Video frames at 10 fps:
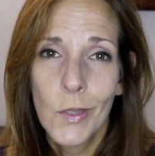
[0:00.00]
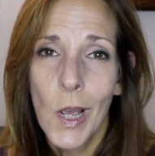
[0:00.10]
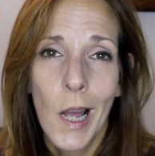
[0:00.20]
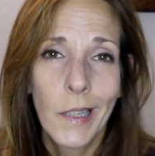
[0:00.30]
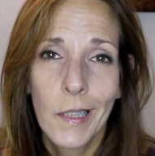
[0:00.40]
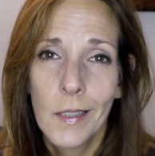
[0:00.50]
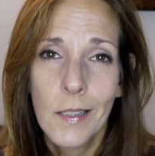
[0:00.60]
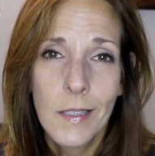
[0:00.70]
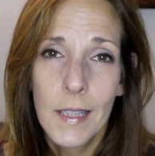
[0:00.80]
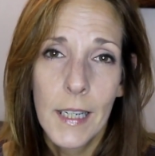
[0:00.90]
talking
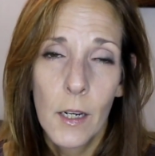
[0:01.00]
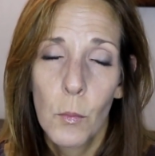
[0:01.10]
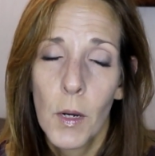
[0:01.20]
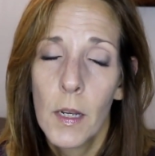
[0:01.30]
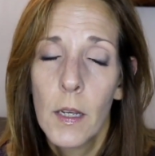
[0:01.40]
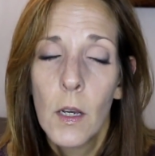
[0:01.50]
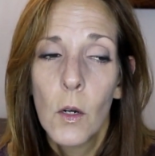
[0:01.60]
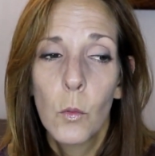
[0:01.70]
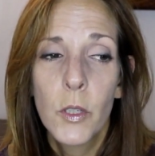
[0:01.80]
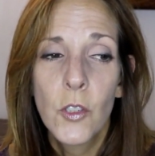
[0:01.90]
to the camera,
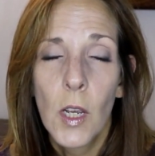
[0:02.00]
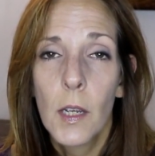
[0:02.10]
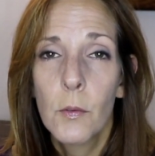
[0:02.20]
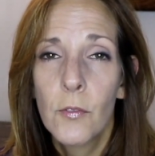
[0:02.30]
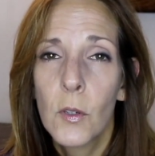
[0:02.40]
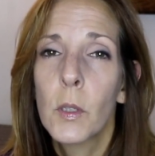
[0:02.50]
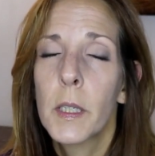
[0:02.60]
which I feel